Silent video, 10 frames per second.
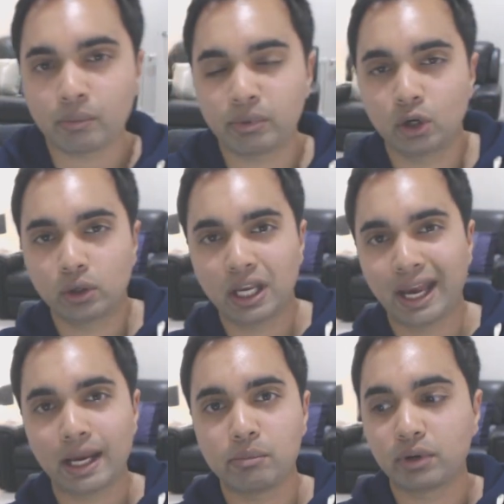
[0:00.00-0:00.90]
might be
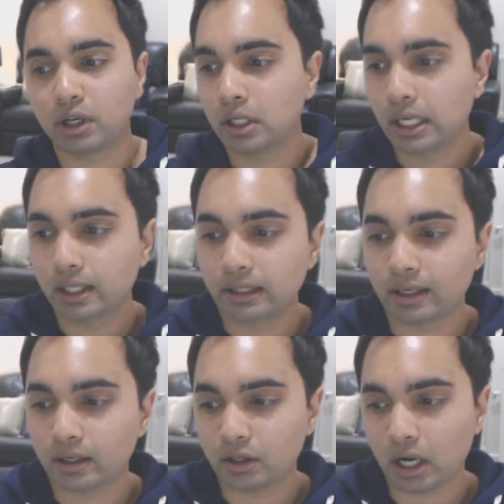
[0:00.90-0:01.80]
okay but
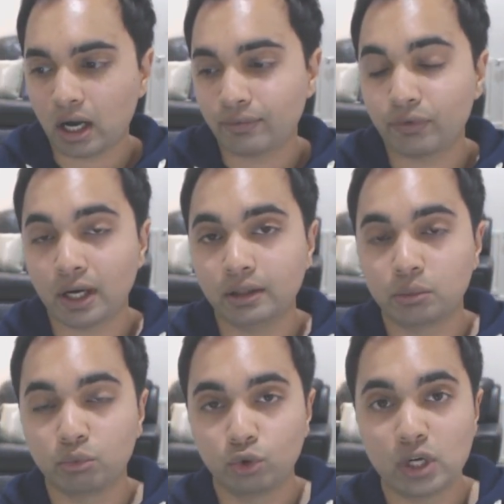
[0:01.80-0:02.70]
I find
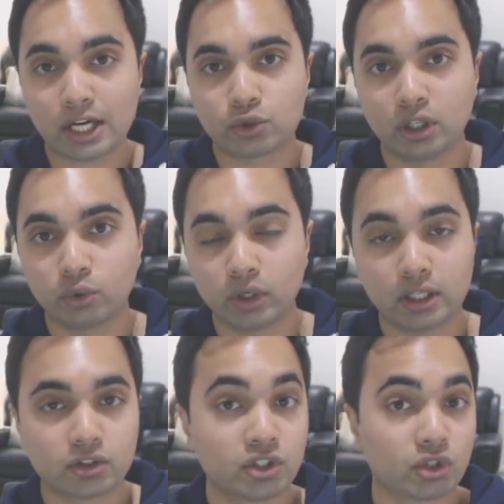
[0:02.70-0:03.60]
the more natural
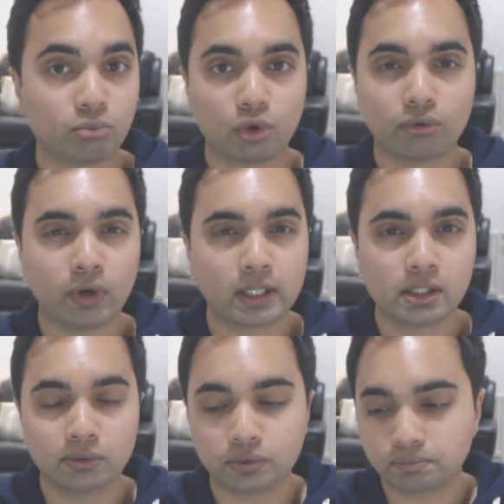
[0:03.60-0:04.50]
ingredients are just more
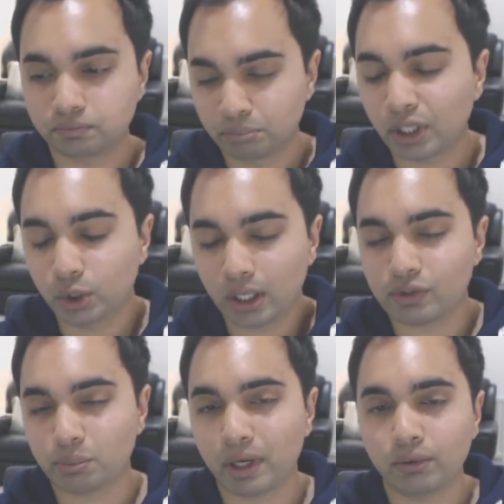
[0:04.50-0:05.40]
effective but you
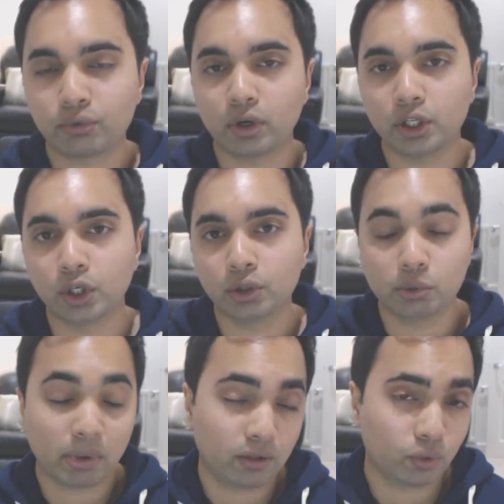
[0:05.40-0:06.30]
have to pay for it you know
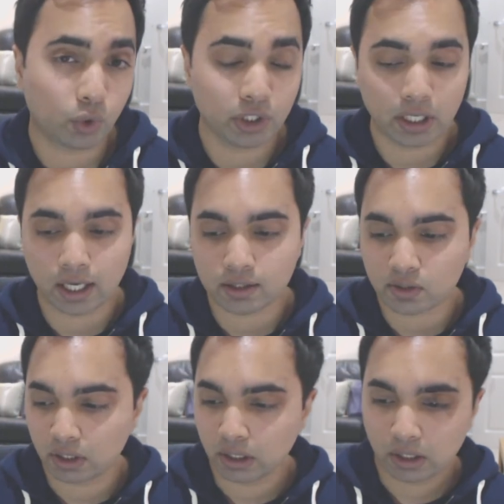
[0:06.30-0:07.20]
you pay for what you
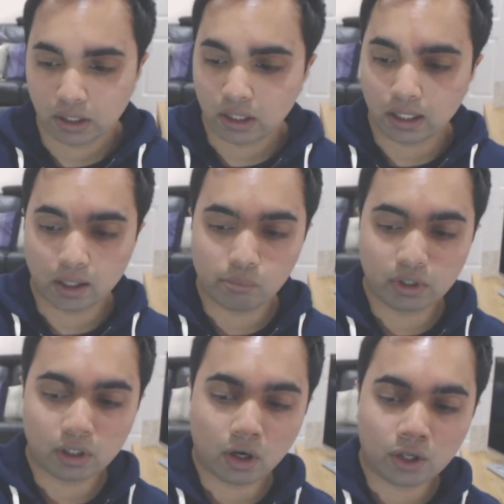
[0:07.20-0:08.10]
get
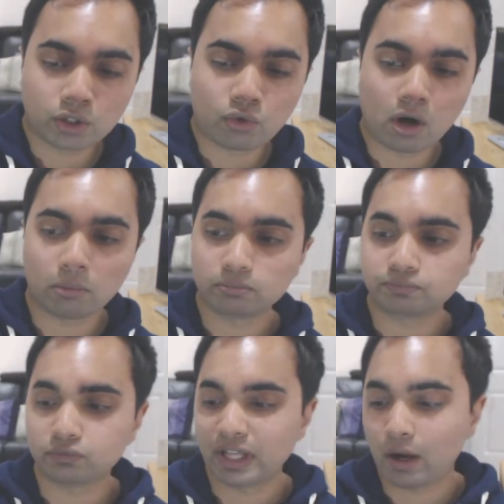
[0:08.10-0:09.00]
um, underarm
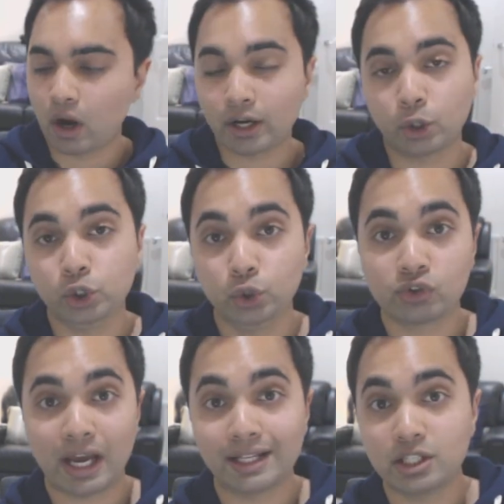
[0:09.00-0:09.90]
now I don't
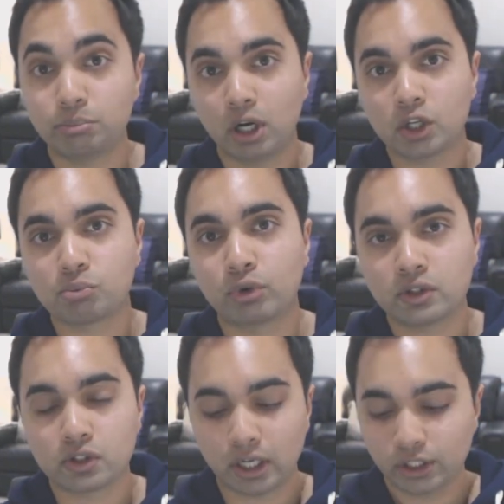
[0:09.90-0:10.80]
use an
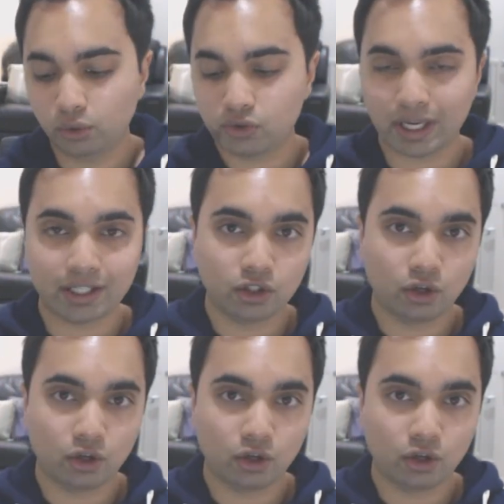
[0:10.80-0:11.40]
antiperspirant I use a